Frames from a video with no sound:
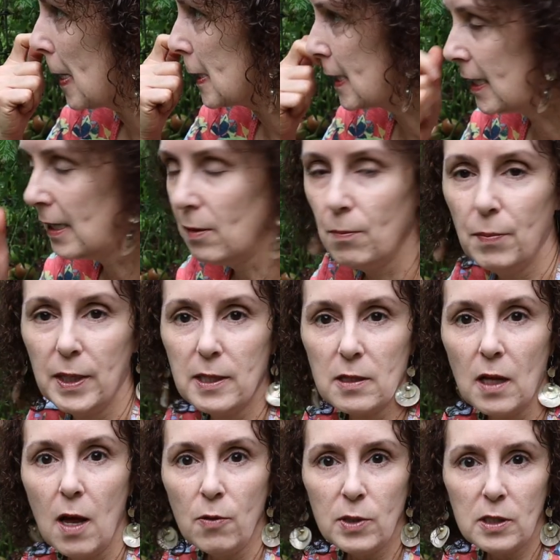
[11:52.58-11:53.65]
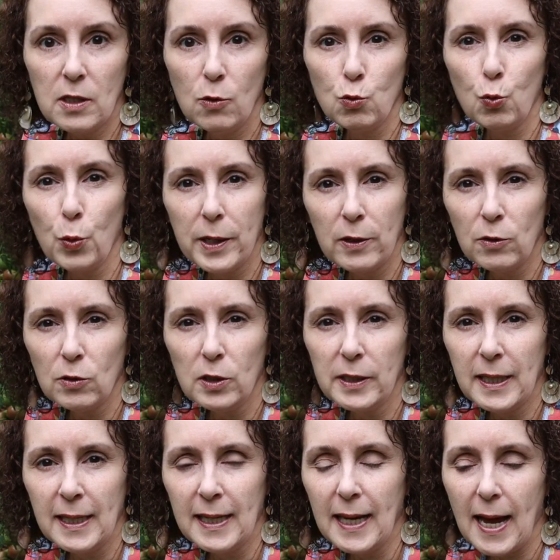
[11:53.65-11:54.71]
I see. But as long as those weird
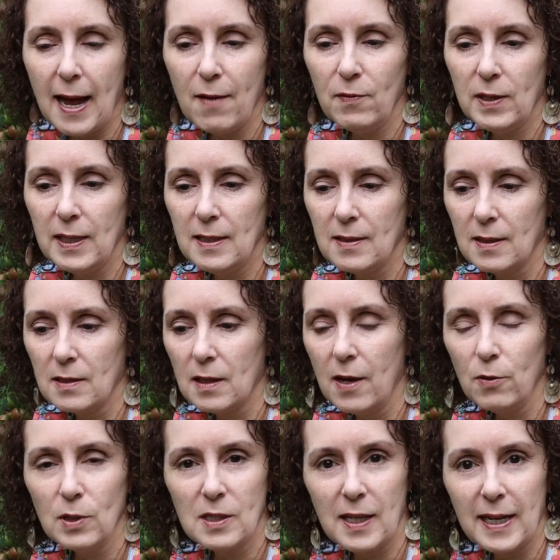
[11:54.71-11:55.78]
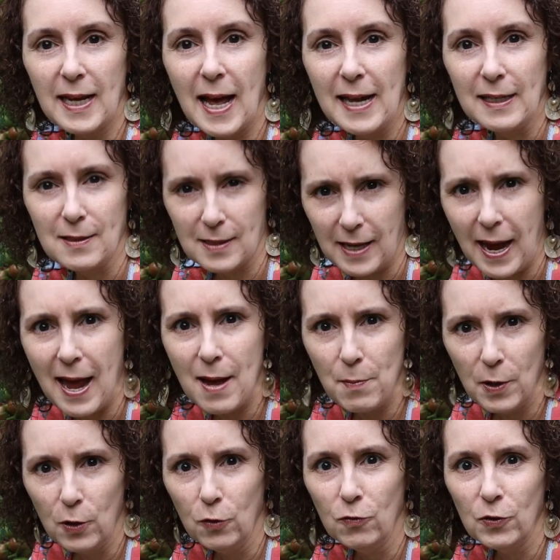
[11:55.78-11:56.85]
looking cavities, as long as they kind of scab
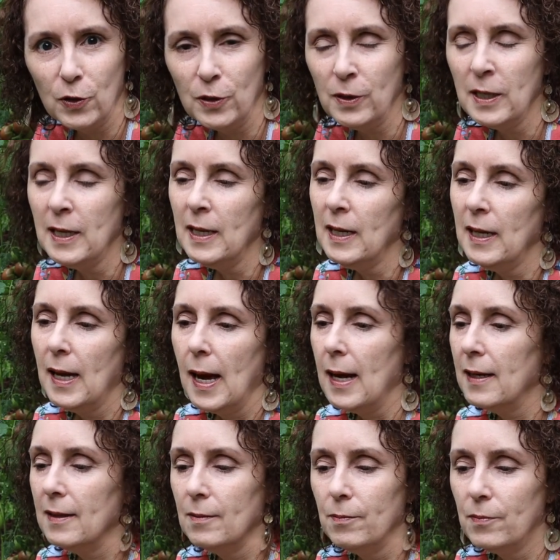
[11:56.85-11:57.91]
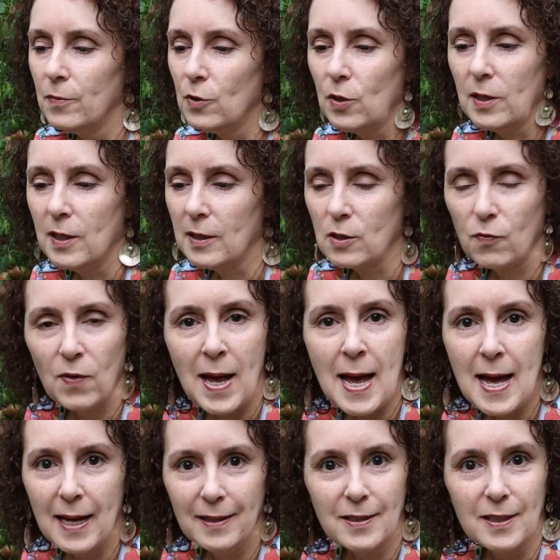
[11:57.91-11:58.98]
over, it's
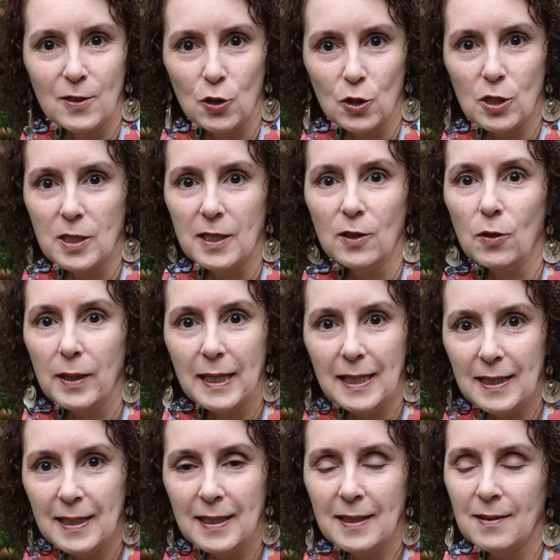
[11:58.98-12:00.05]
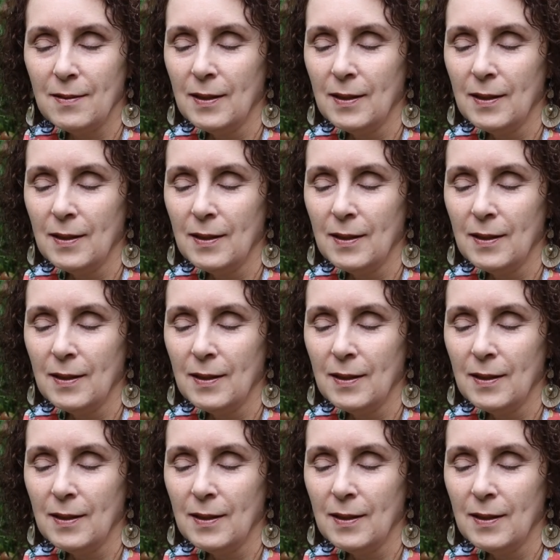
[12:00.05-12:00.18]
fine to just still eat it.